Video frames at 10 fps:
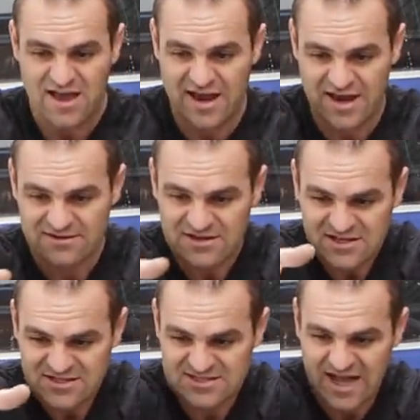and
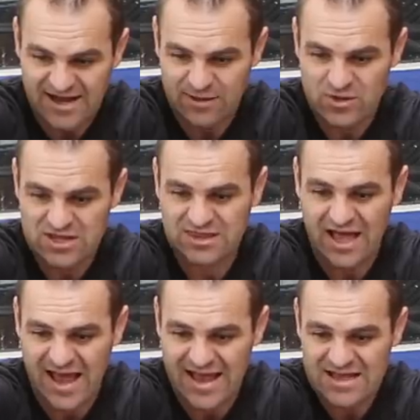starting with
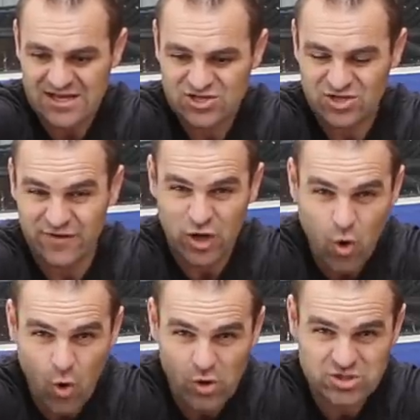a sort of a
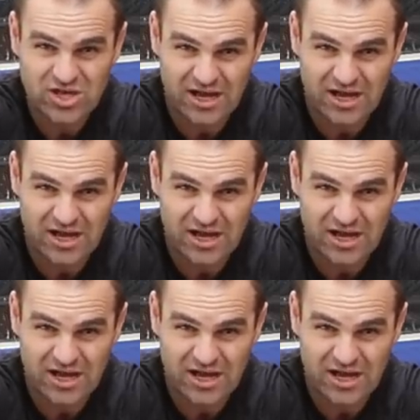coarse,